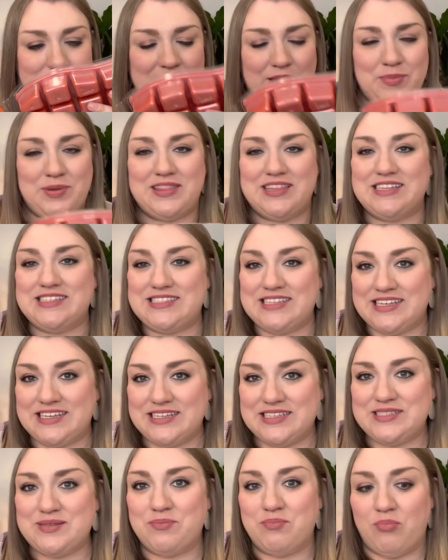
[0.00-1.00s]
But this
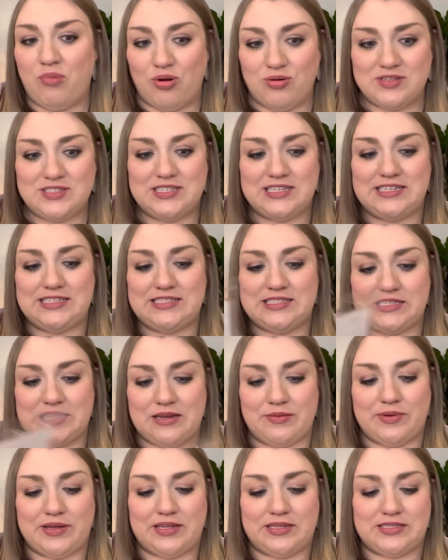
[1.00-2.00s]
is mostly
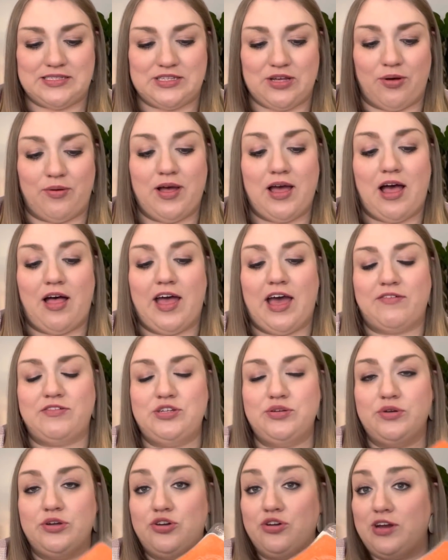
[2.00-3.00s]
cinnamon. So I'll have
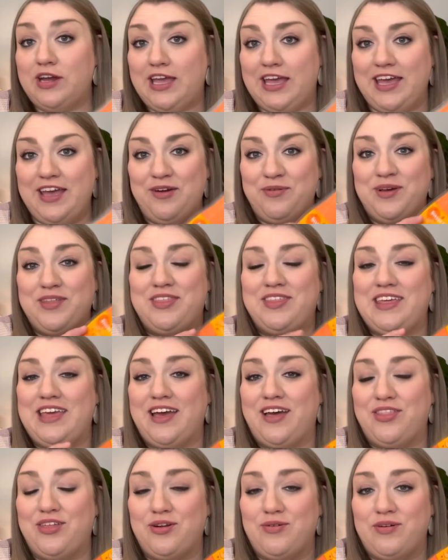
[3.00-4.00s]
to agree with the
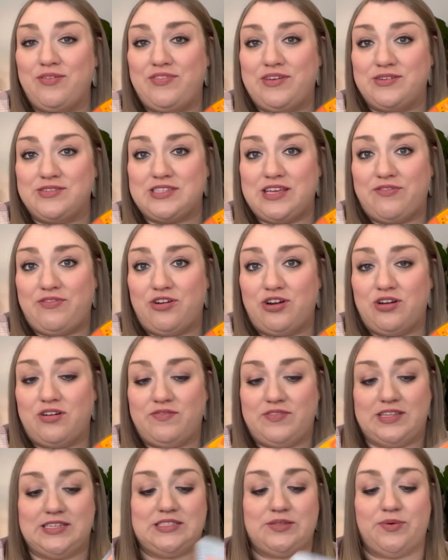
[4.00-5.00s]
other reviews I've heard
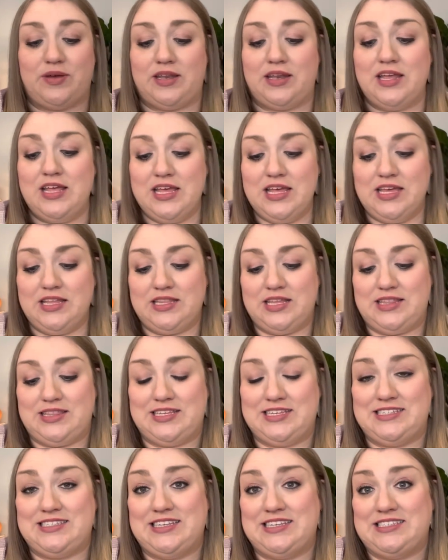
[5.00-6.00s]
of this one, that
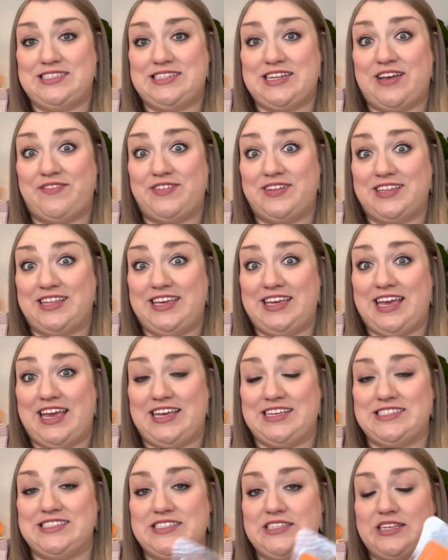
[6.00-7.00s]
this is definitely
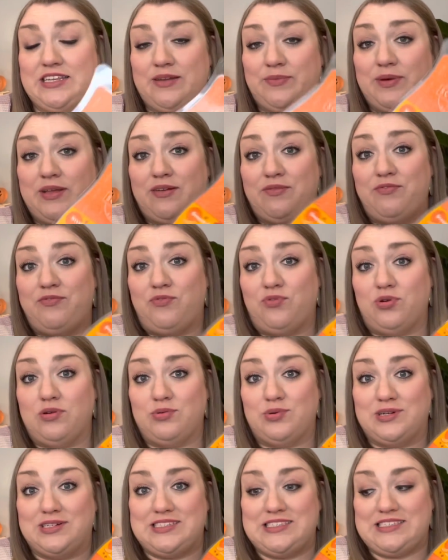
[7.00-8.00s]
a cinnamon
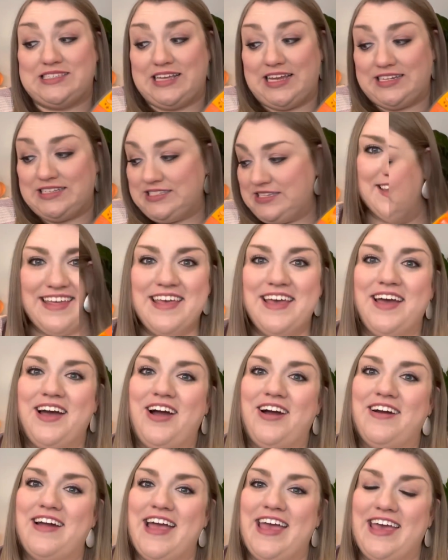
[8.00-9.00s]
forward scent.
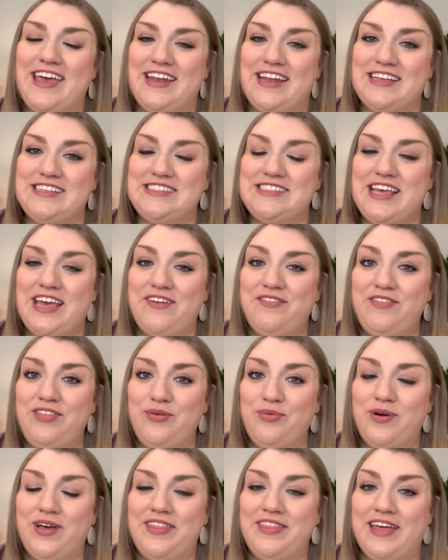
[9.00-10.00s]
All right, and I saved the
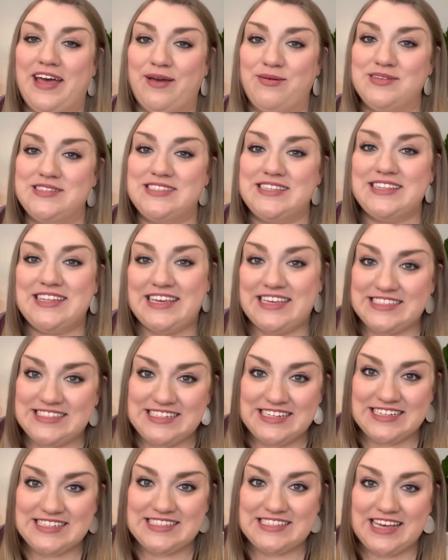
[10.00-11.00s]
one that I was least
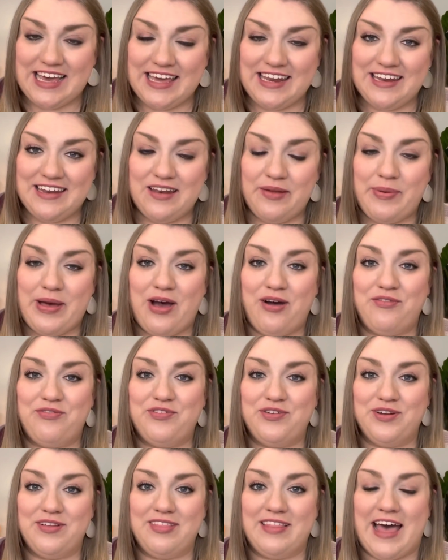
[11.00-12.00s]
excited about
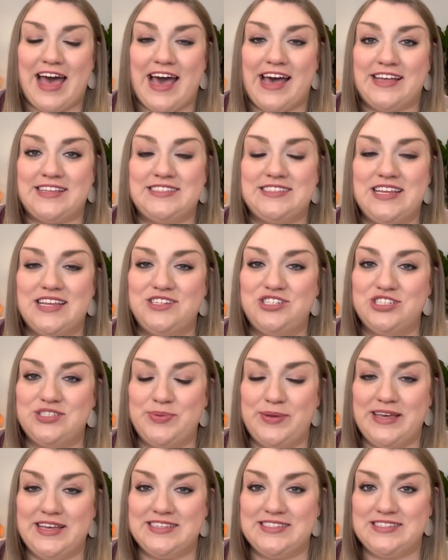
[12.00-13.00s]
for last, just
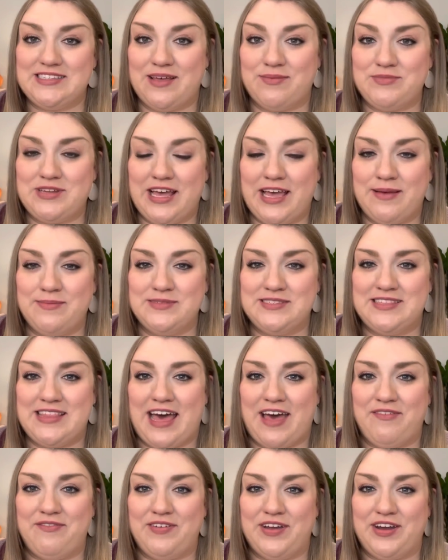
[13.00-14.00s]
because sometimes
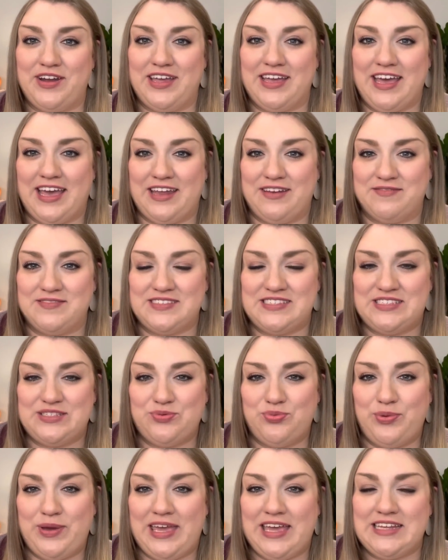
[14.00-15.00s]
that very kind of
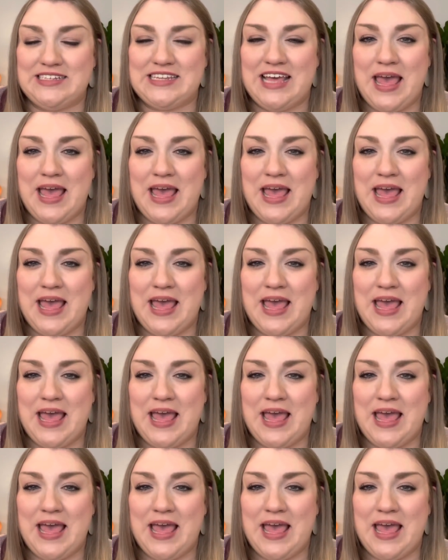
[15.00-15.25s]
sweet